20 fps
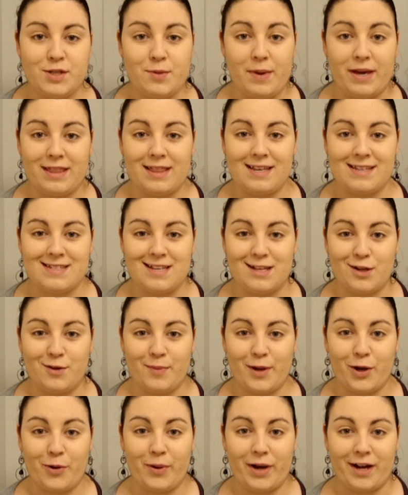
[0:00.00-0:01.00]
make things a little
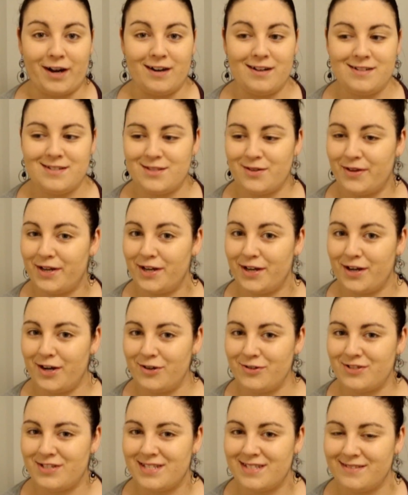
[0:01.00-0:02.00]
bit quicker. So here
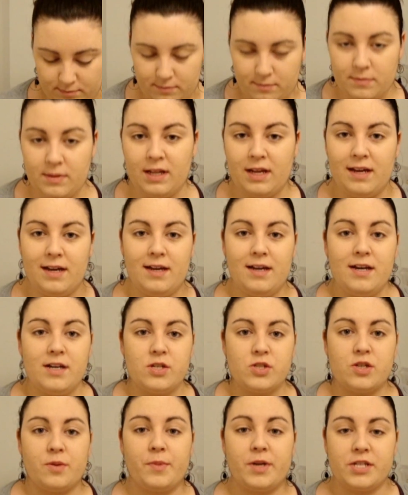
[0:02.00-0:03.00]
goes.
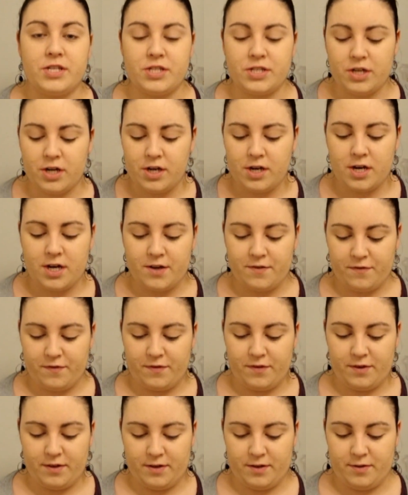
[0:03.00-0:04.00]
So I'm going to start
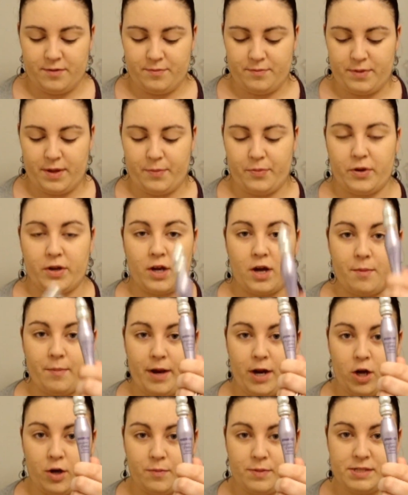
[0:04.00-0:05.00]
off by putting on
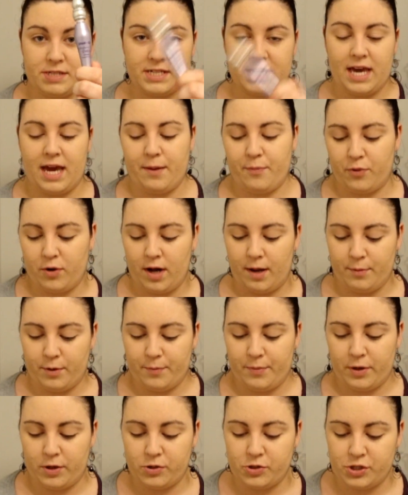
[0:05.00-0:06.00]
my Urban Decay Primer
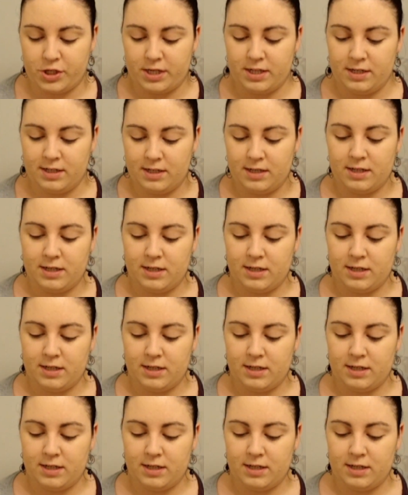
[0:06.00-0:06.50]
Potion.